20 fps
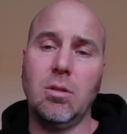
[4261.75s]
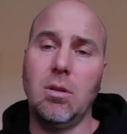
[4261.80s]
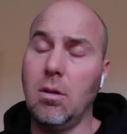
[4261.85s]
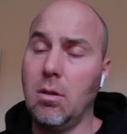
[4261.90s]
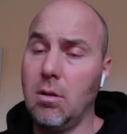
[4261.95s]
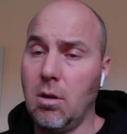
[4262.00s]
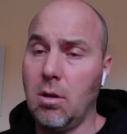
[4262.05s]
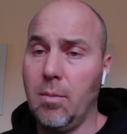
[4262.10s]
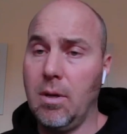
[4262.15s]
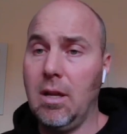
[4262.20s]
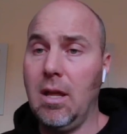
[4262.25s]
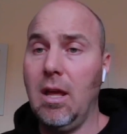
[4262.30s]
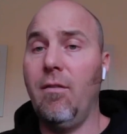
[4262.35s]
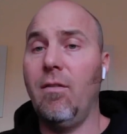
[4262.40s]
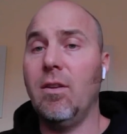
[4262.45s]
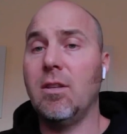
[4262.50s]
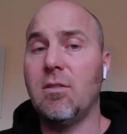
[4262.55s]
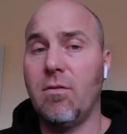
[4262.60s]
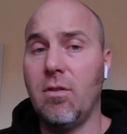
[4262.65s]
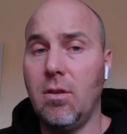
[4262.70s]
to determine
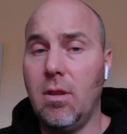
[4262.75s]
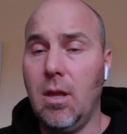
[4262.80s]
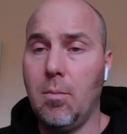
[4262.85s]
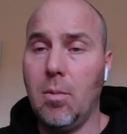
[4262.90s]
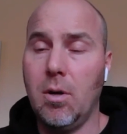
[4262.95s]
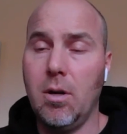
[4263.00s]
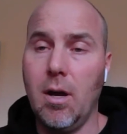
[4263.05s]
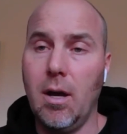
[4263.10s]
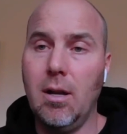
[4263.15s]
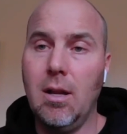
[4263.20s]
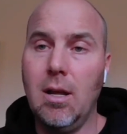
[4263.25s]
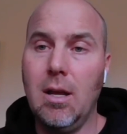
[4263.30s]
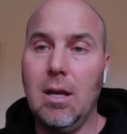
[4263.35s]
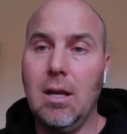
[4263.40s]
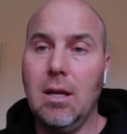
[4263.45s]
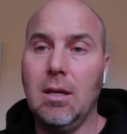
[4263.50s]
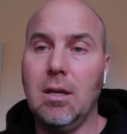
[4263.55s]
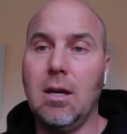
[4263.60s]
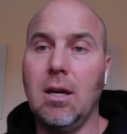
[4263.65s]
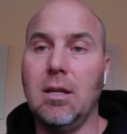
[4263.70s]
if it's for them or not.
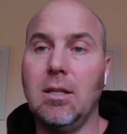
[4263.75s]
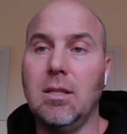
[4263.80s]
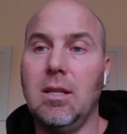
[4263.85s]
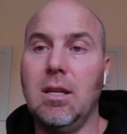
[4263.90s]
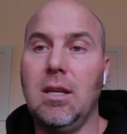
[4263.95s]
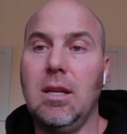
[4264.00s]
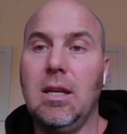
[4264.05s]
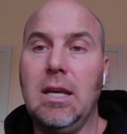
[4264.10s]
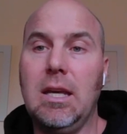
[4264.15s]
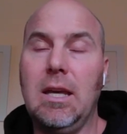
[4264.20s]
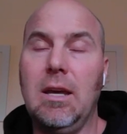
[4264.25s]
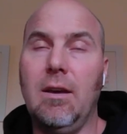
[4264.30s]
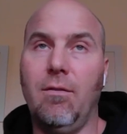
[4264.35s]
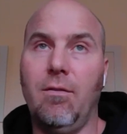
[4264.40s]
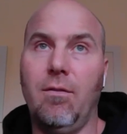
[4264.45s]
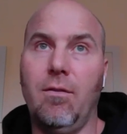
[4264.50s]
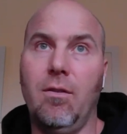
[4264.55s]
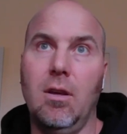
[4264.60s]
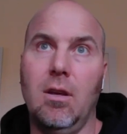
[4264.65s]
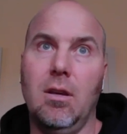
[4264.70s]
Because
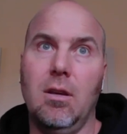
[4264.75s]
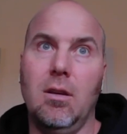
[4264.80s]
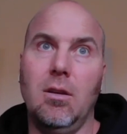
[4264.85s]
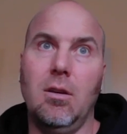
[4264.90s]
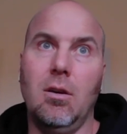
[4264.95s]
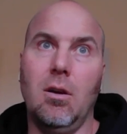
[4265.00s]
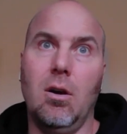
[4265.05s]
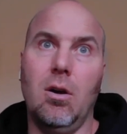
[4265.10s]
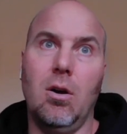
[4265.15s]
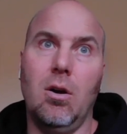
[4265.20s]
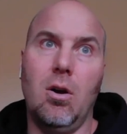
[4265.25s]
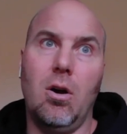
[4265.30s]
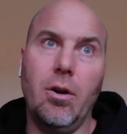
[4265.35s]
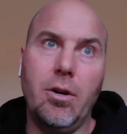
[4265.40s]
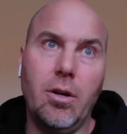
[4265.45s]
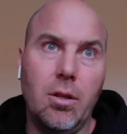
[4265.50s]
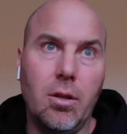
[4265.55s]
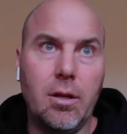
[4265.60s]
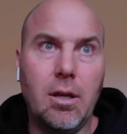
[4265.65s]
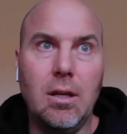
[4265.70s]
if all
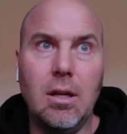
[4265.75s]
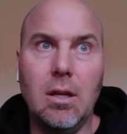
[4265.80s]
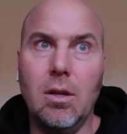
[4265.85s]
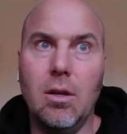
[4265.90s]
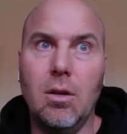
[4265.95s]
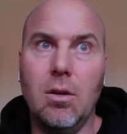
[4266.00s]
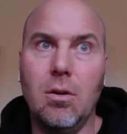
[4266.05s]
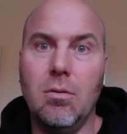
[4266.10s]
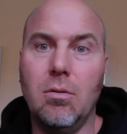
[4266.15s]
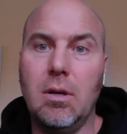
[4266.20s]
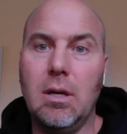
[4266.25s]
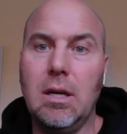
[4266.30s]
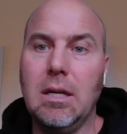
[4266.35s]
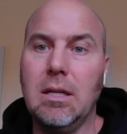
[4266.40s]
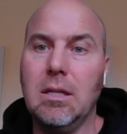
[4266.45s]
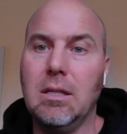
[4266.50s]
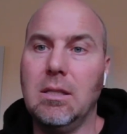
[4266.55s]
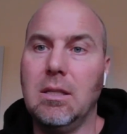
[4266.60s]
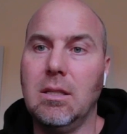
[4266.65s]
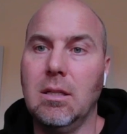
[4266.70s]
you're looking to do
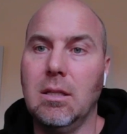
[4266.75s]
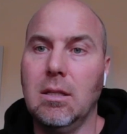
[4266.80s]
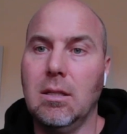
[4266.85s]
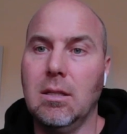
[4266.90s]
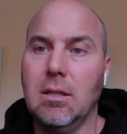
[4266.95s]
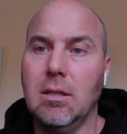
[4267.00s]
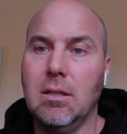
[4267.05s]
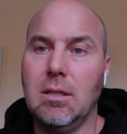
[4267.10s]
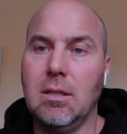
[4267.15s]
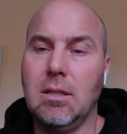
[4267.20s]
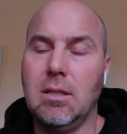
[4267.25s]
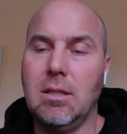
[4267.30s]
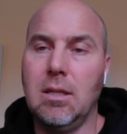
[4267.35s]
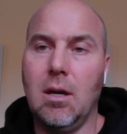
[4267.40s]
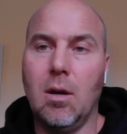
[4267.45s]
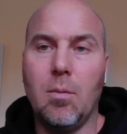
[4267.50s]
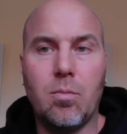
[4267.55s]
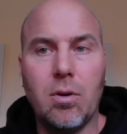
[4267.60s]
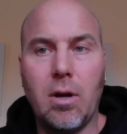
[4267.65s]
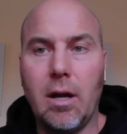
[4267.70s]
is
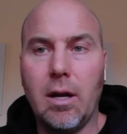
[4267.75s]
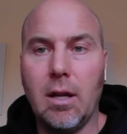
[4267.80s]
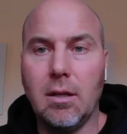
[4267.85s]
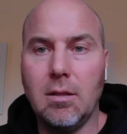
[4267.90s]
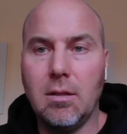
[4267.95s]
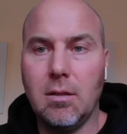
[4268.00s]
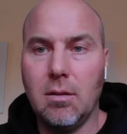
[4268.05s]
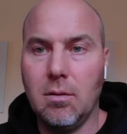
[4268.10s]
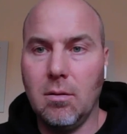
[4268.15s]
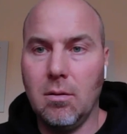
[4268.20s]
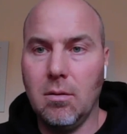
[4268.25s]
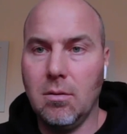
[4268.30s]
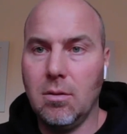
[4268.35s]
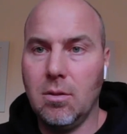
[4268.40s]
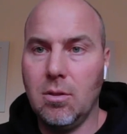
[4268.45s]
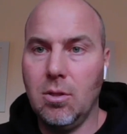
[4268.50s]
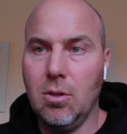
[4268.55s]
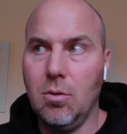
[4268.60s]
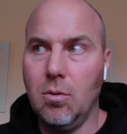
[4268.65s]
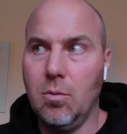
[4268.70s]
sell product
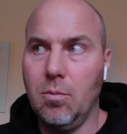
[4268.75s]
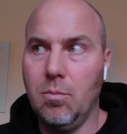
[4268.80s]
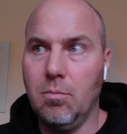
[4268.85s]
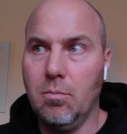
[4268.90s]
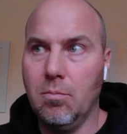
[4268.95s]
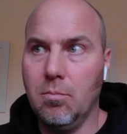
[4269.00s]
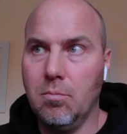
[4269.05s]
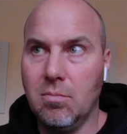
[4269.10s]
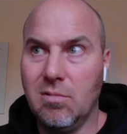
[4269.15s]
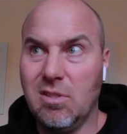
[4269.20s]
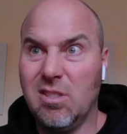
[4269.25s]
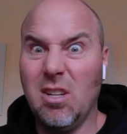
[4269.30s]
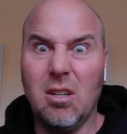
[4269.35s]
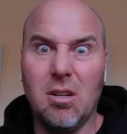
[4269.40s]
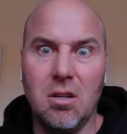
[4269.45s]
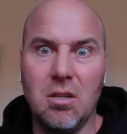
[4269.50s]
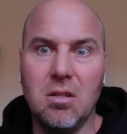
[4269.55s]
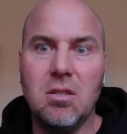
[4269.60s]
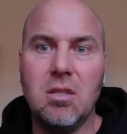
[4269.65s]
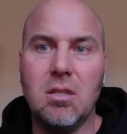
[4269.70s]
to
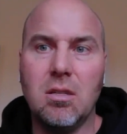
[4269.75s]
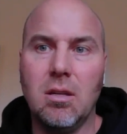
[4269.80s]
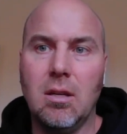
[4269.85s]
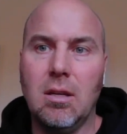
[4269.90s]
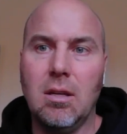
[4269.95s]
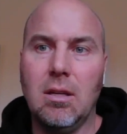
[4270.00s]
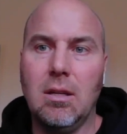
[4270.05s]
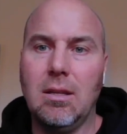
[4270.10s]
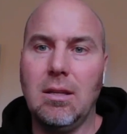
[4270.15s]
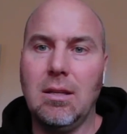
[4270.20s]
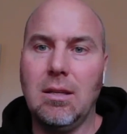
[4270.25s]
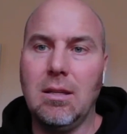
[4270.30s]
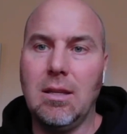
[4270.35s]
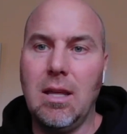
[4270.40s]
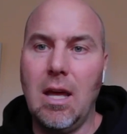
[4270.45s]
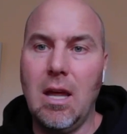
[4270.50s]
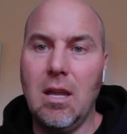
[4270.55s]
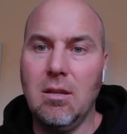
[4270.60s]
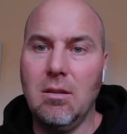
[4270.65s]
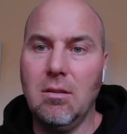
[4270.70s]
suckers,
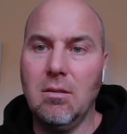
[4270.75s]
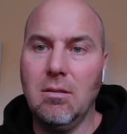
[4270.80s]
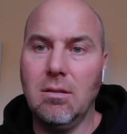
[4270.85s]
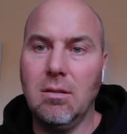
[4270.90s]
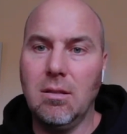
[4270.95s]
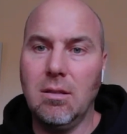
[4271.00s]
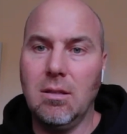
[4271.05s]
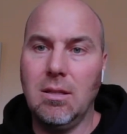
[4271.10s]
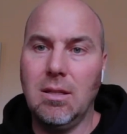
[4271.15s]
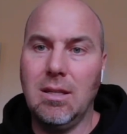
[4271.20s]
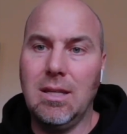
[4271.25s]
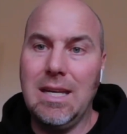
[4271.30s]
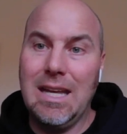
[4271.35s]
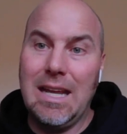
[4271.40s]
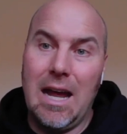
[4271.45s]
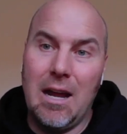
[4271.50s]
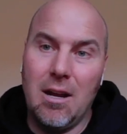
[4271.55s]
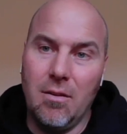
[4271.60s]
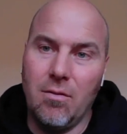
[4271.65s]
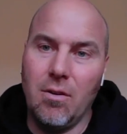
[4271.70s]
then get
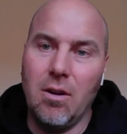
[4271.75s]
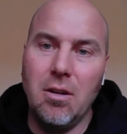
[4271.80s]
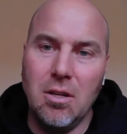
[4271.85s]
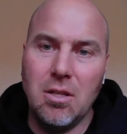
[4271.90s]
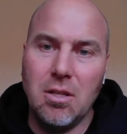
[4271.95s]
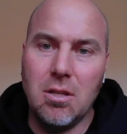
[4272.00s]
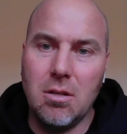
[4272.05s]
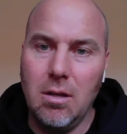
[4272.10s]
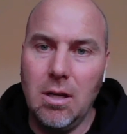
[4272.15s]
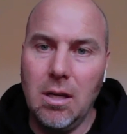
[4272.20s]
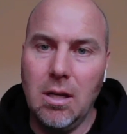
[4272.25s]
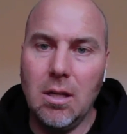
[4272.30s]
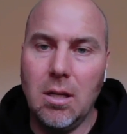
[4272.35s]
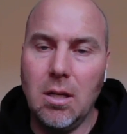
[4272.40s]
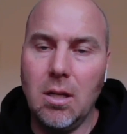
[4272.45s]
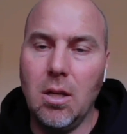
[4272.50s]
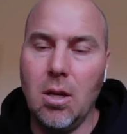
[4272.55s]
out of our industry.